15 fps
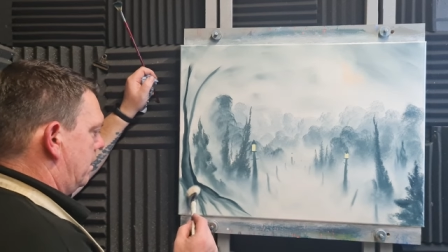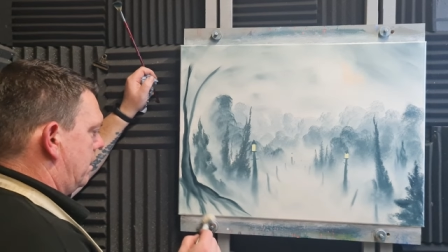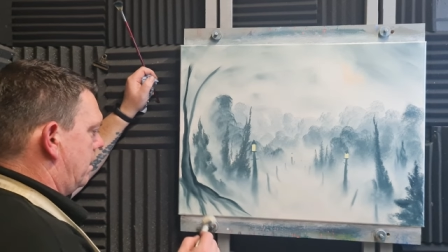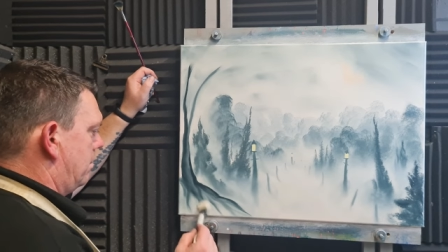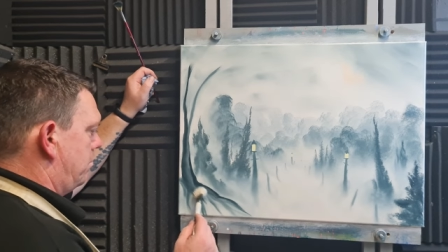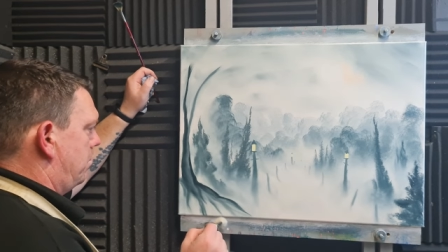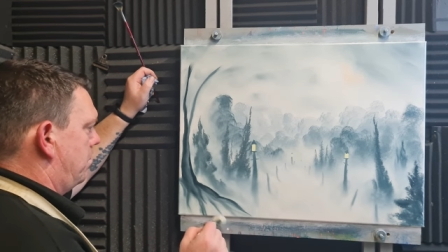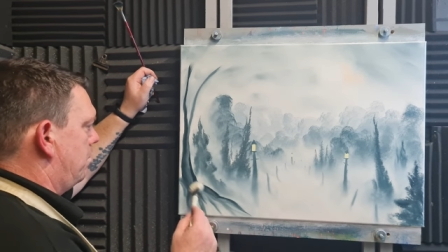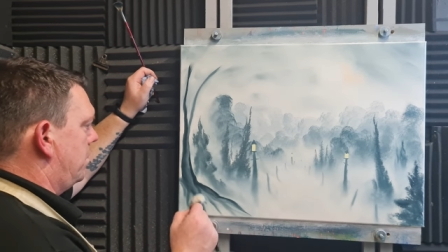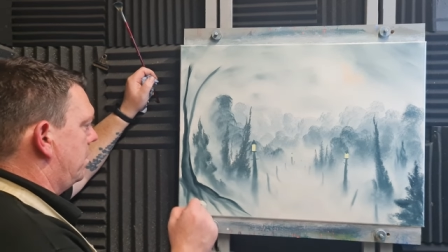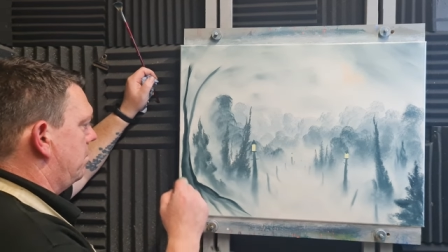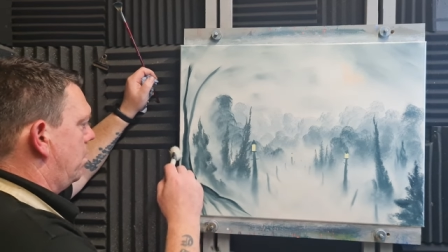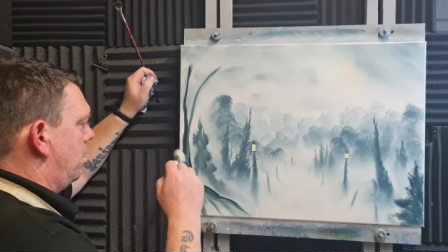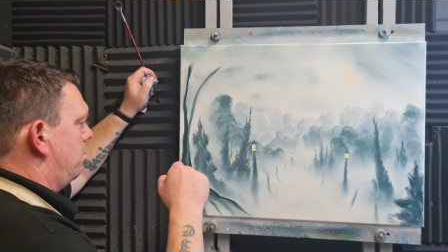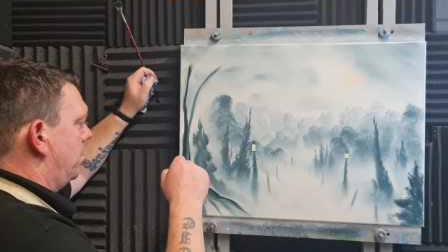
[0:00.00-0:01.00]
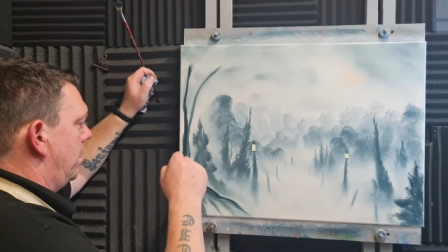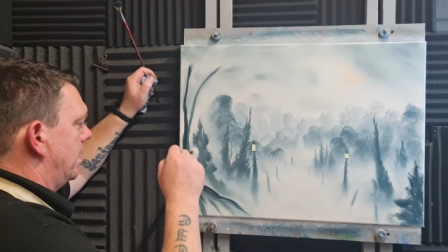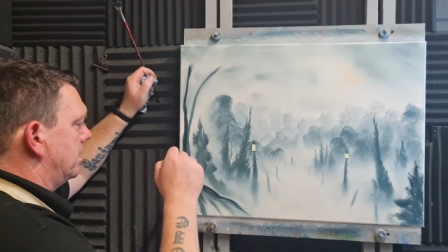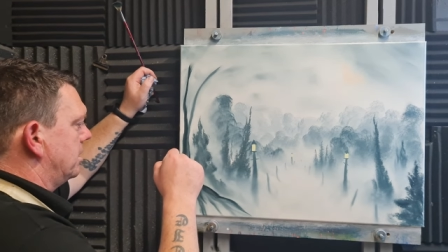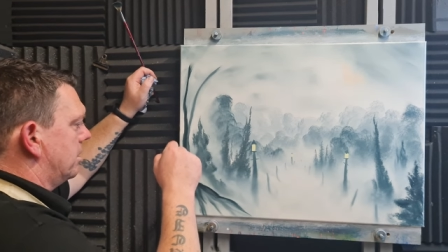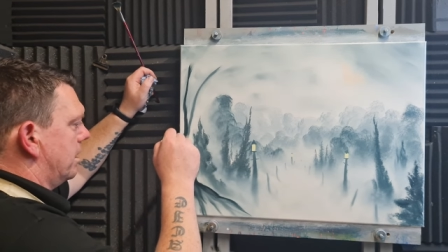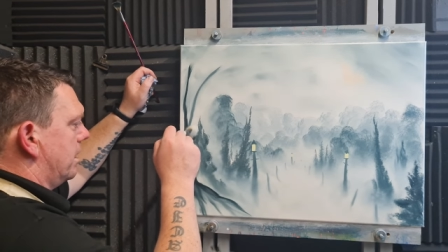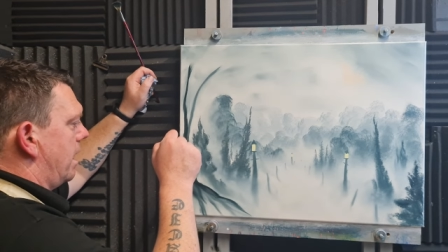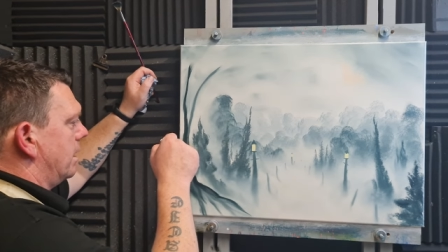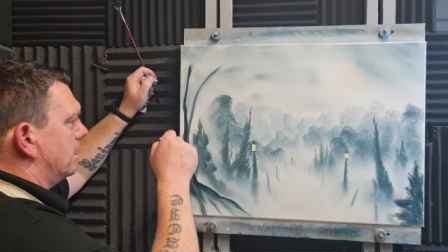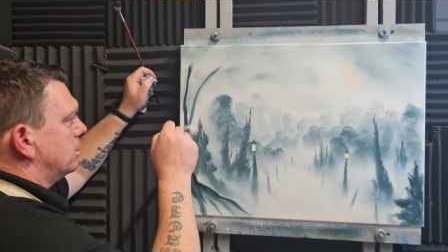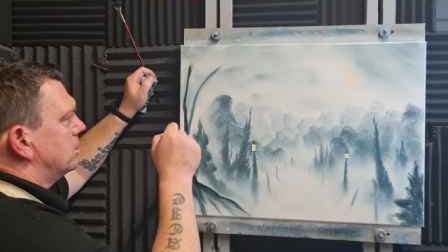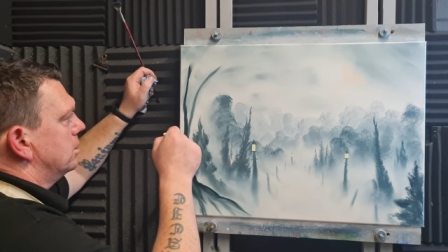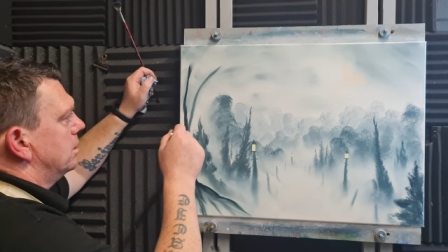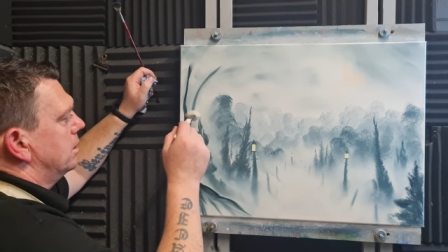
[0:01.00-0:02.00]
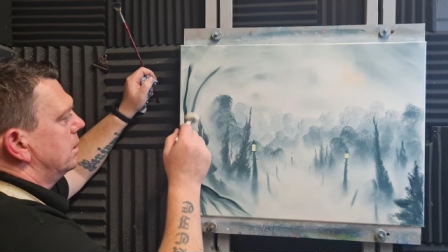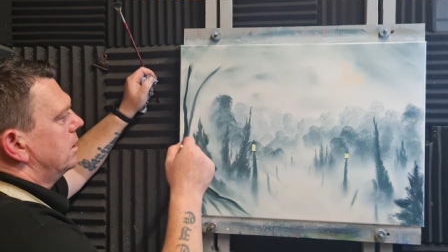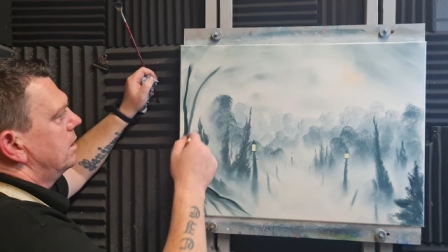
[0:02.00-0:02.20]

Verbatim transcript: again, a bit more blendery action.